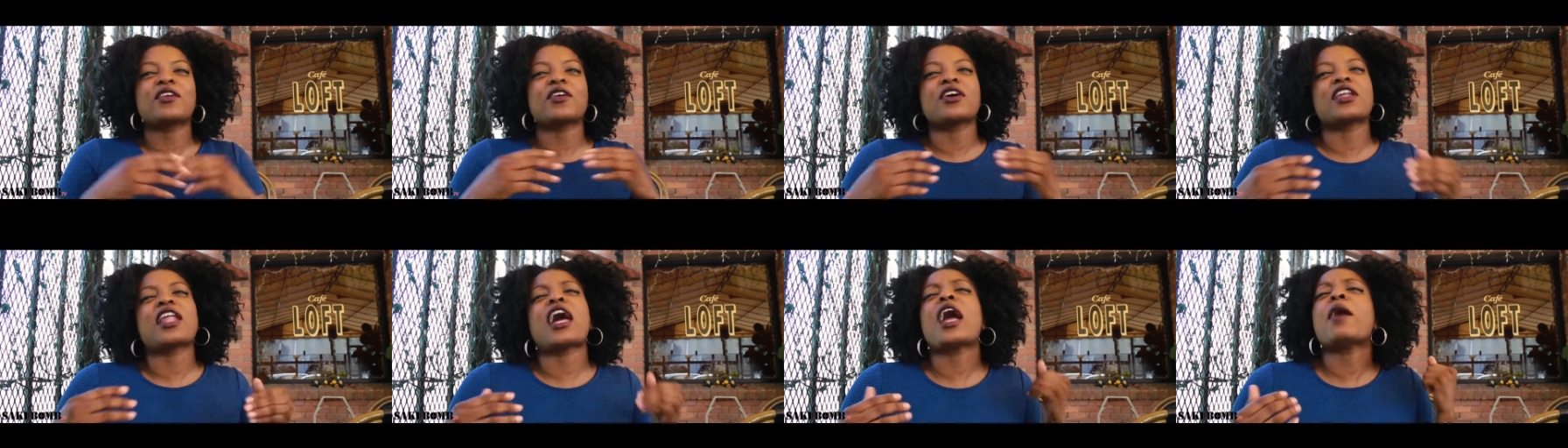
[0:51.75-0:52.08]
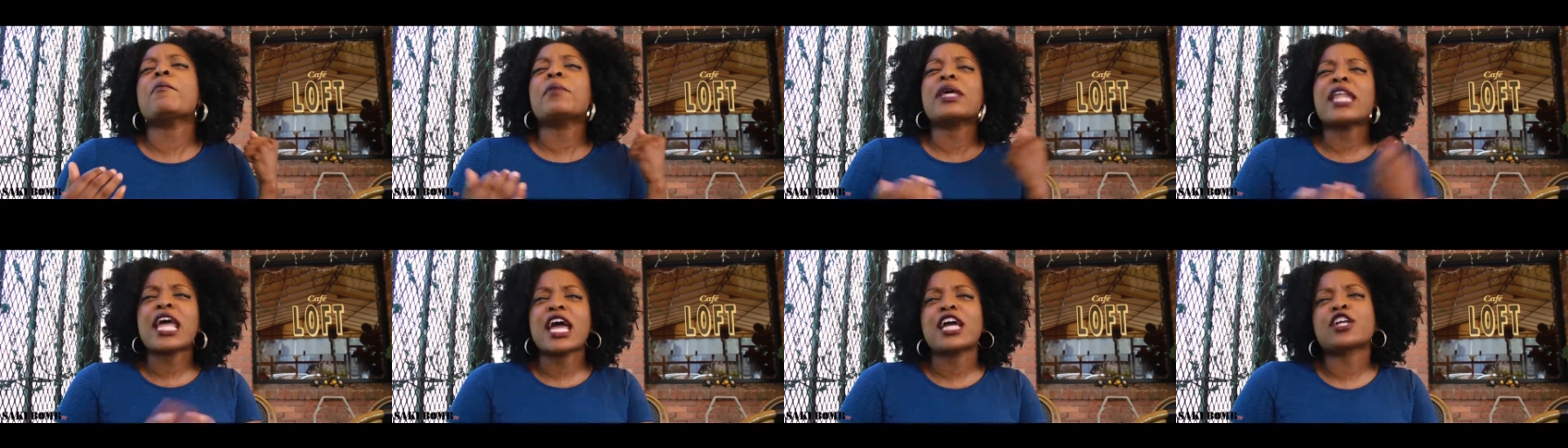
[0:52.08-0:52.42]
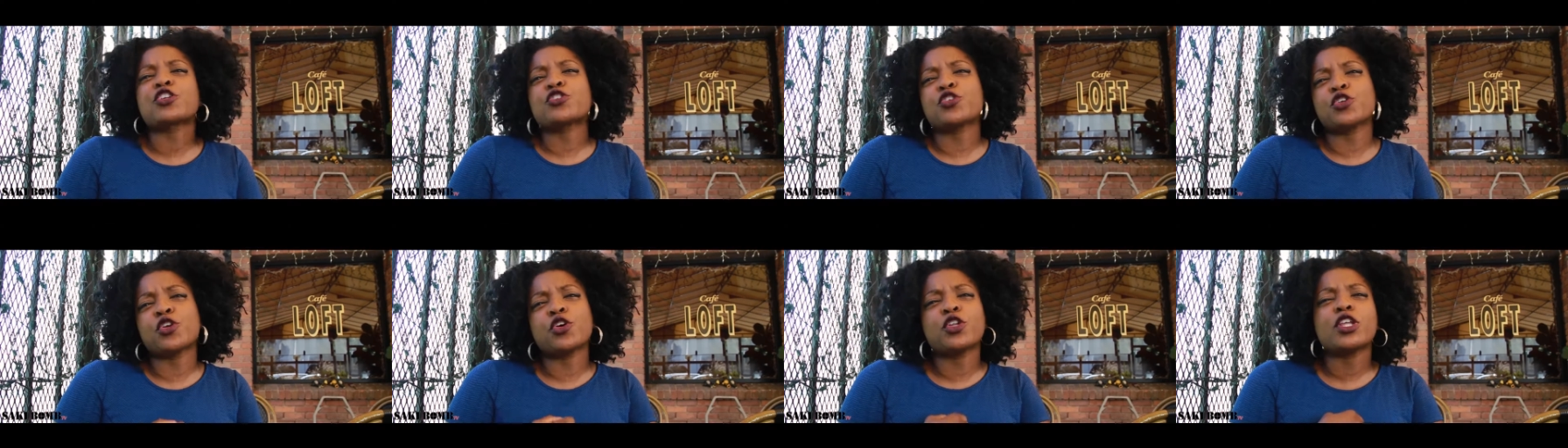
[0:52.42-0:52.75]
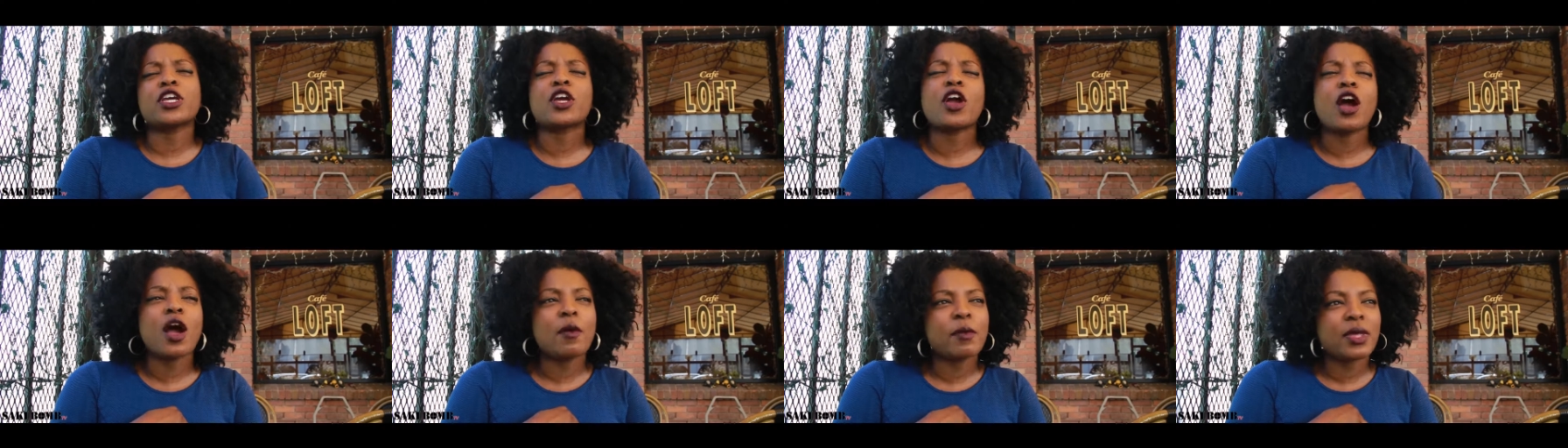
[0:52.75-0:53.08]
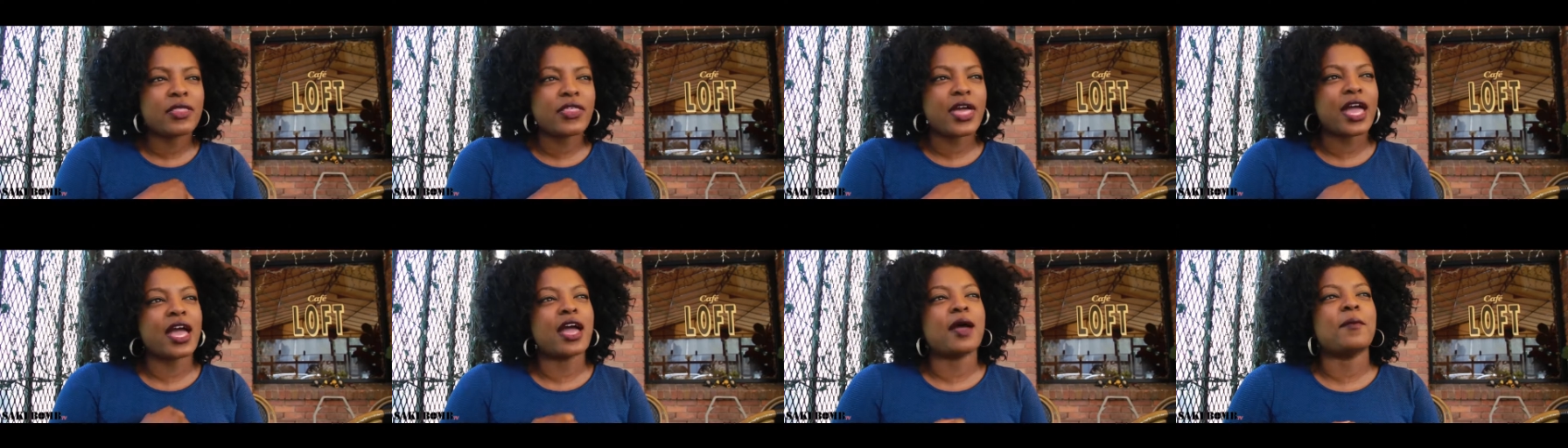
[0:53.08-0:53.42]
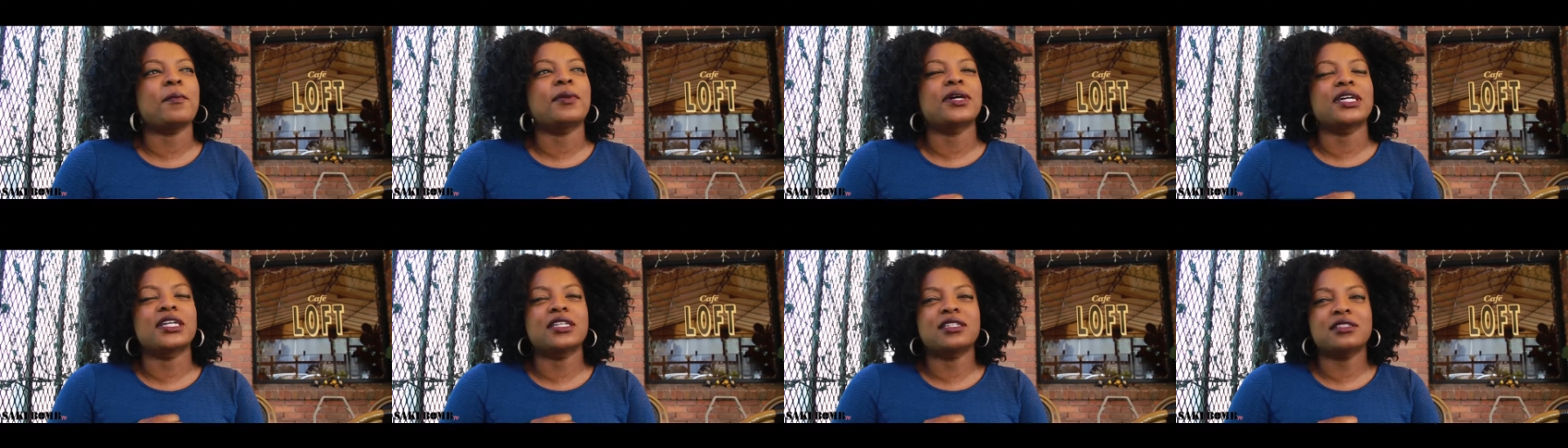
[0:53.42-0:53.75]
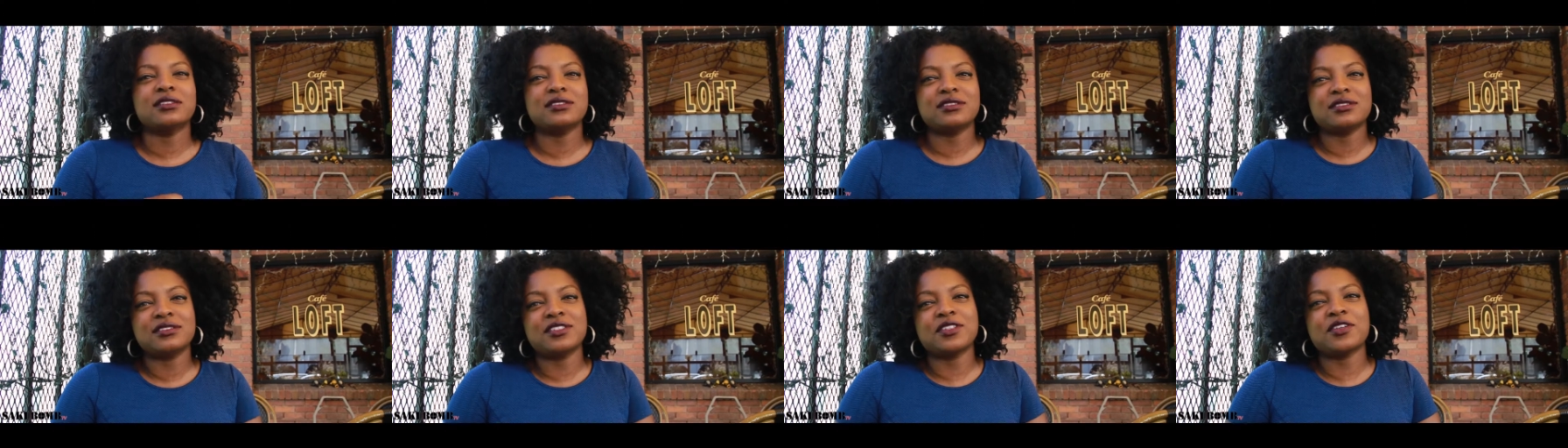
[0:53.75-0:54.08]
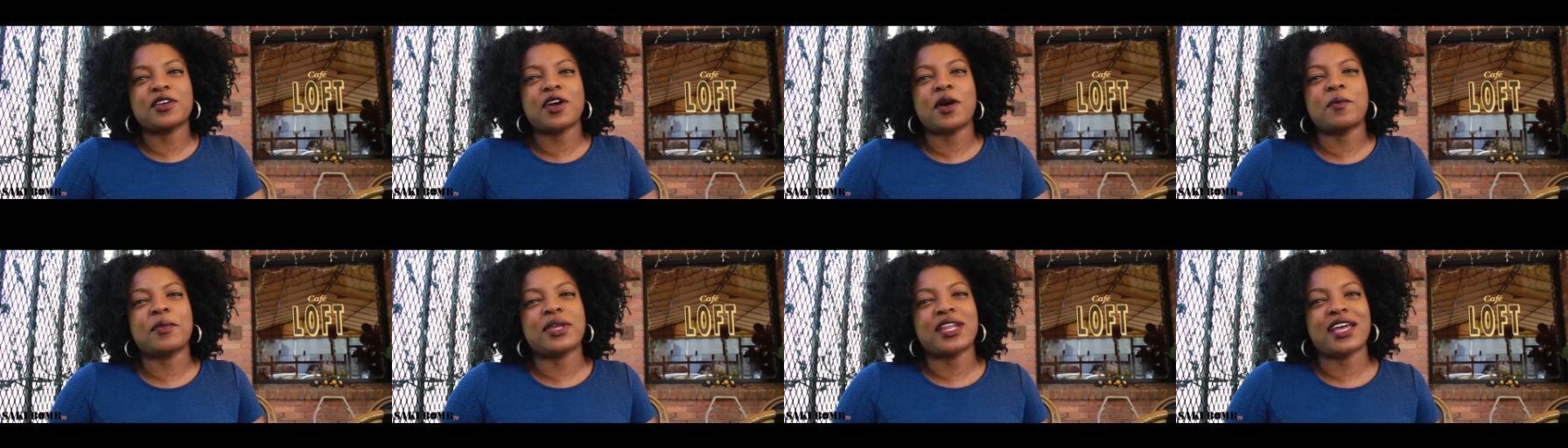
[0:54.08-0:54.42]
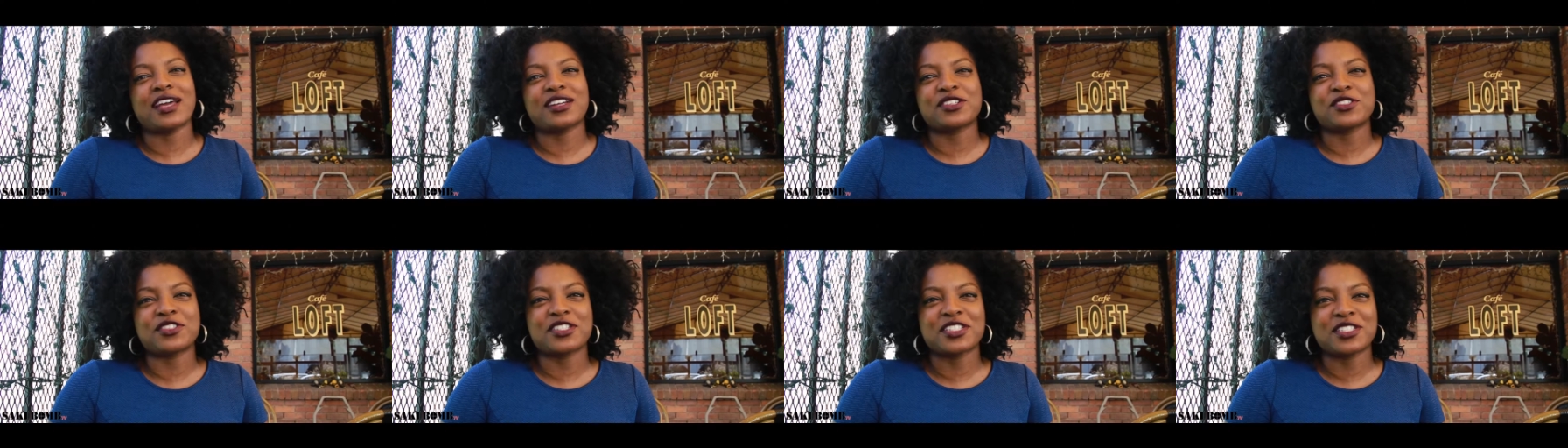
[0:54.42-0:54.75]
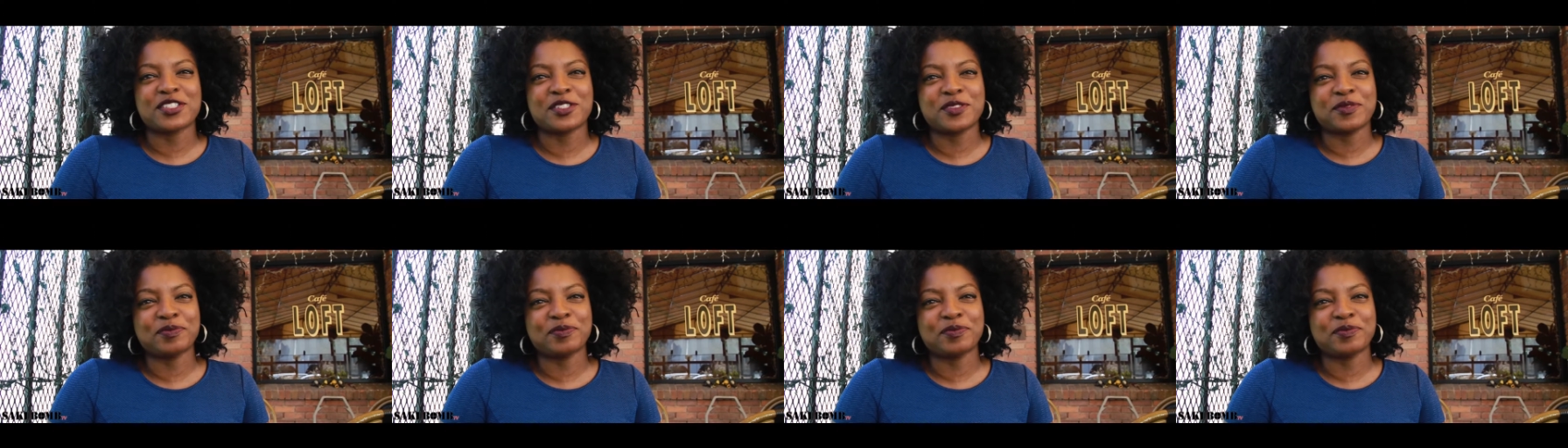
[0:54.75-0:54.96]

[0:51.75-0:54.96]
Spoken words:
on I'm an actor and only call me that, but you can call me an actress too.